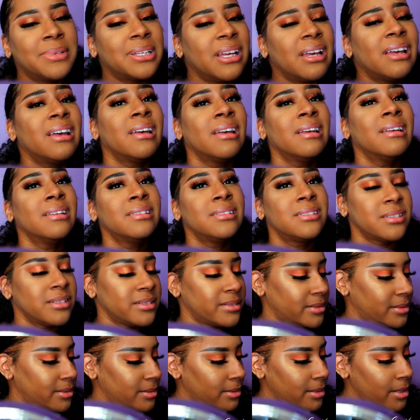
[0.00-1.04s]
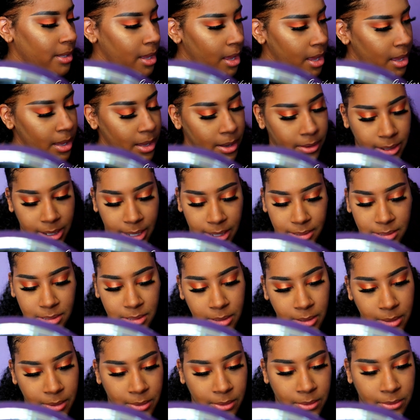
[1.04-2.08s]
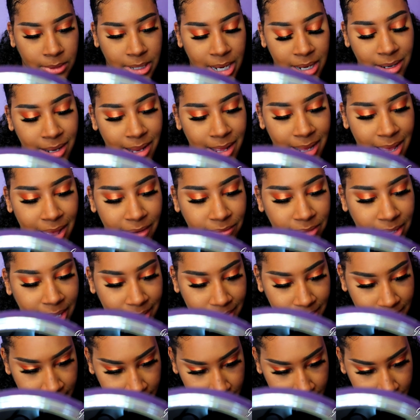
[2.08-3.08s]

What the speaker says: much. Okay, so now that I have that